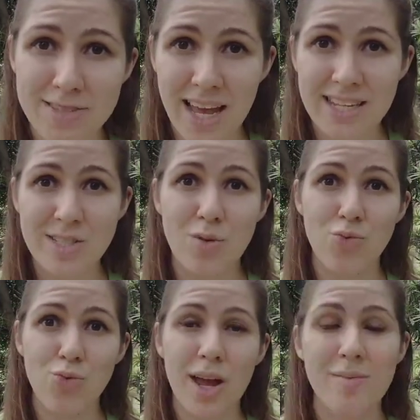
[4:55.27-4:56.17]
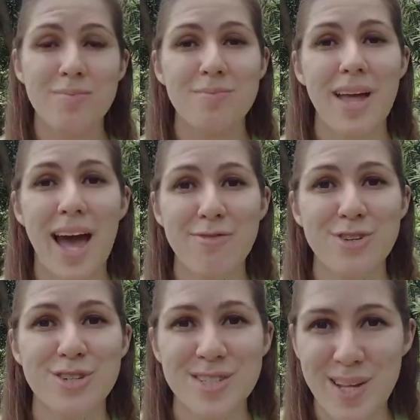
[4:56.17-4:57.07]
test right
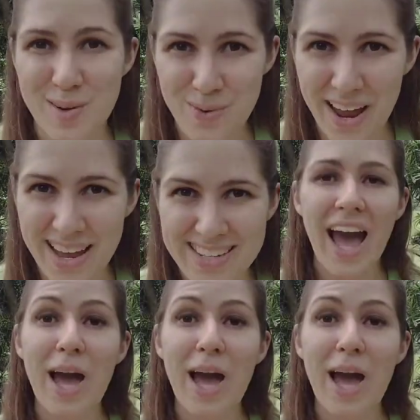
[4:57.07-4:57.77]
after sunrise.